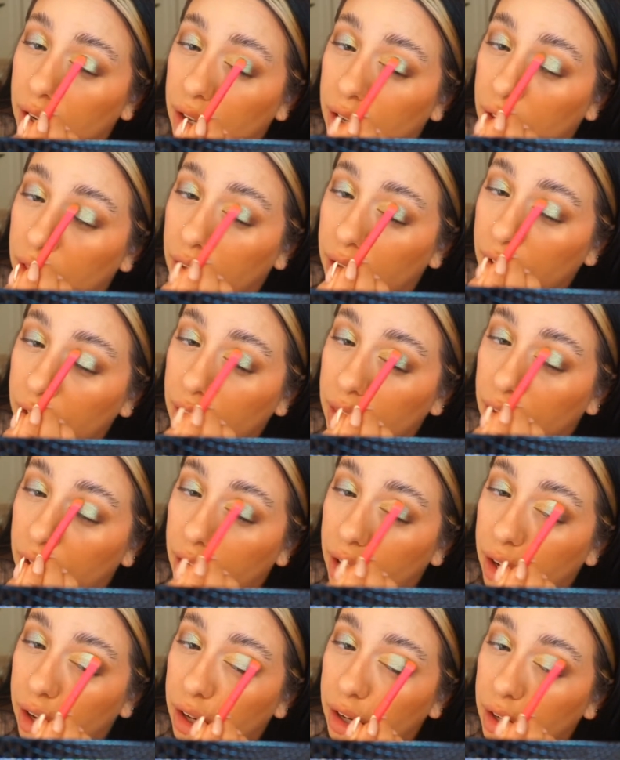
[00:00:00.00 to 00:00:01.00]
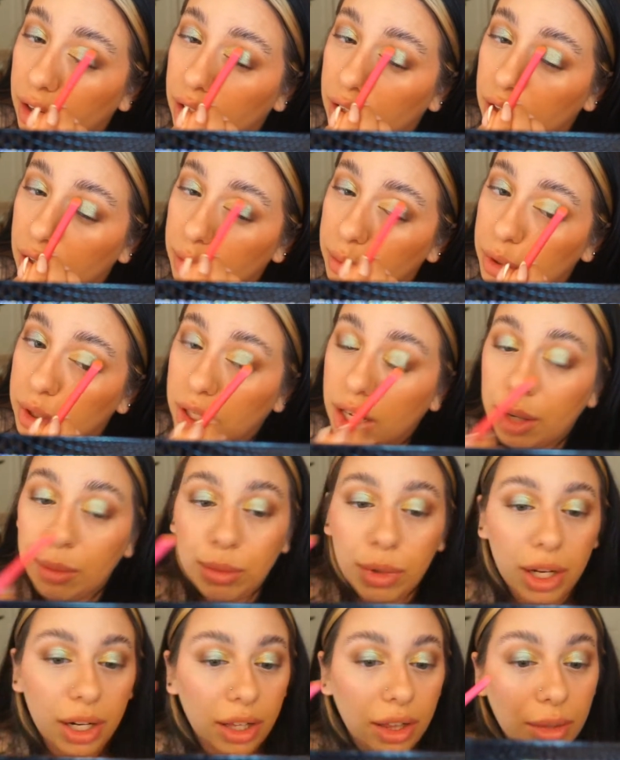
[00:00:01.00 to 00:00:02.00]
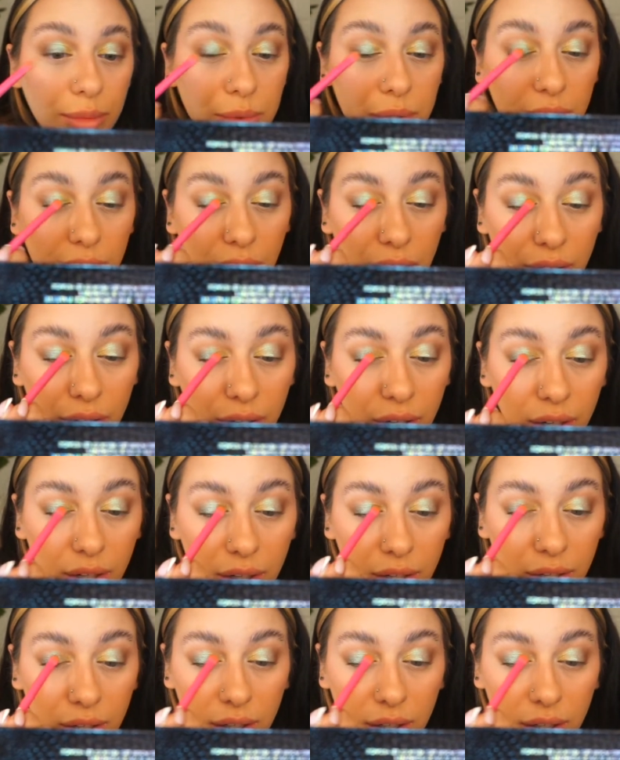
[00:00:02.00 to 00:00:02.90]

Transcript: like that. I'm just kind of blending them together.